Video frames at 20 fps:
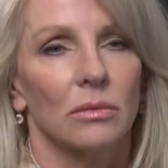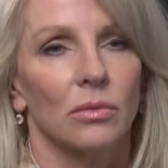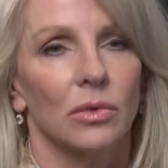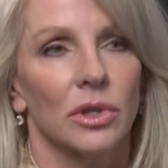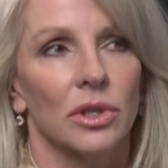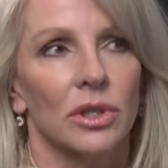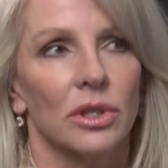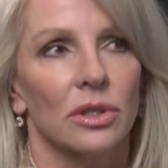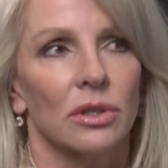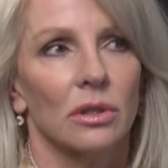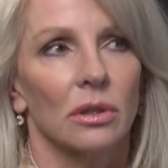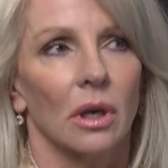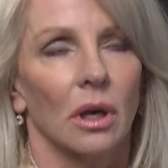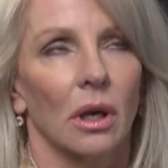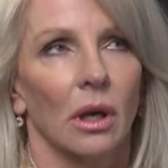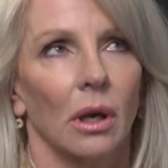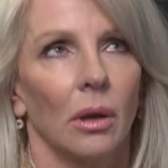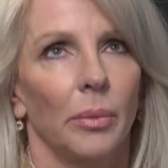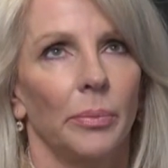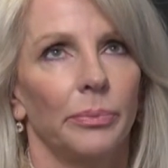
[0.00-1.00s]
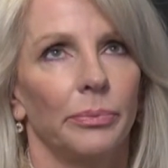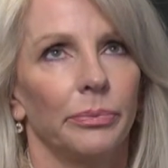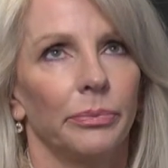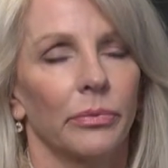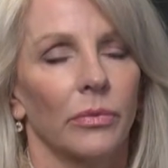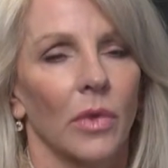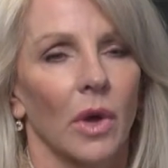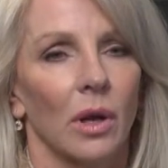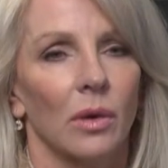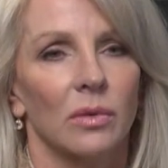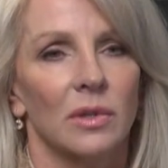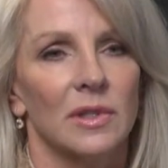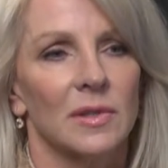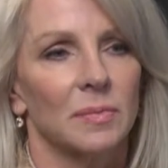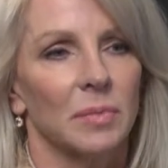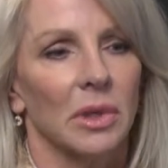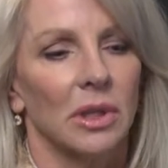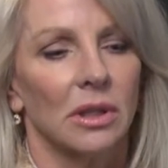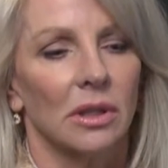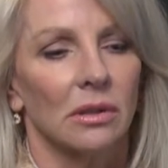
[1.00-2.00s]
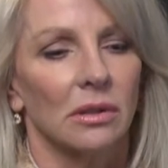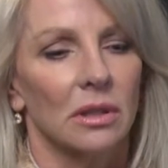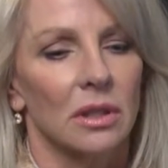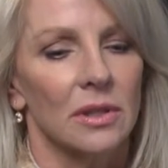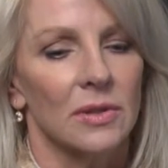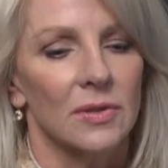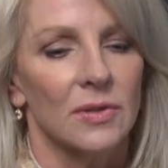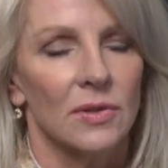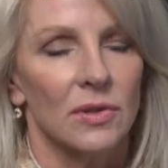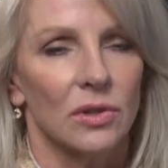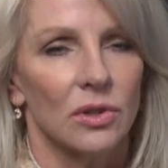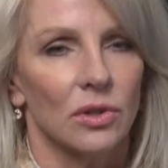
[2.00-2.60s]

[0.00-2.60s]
which I would spend at least